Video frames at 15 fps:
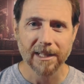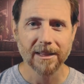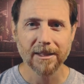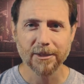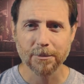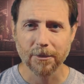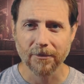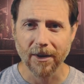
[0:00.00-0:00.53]

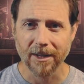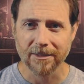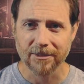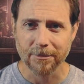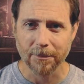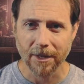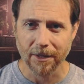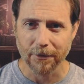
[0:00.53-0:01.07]
least provides
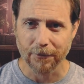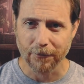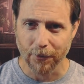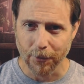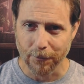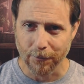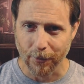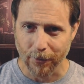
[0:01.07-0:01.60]
some kind of
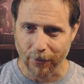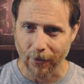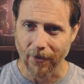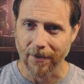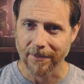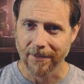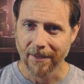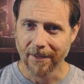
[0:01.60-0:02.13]
food for thought